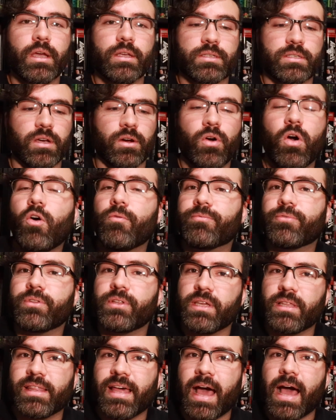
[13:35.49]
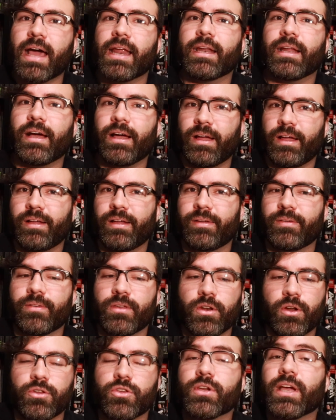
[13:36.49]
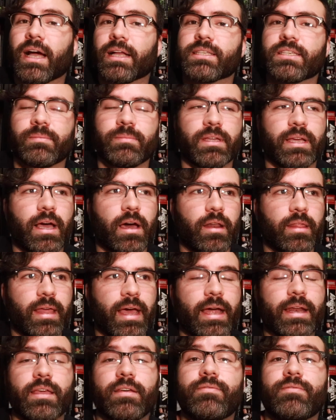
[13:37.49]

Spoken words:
So hopefully that, you got something out of that.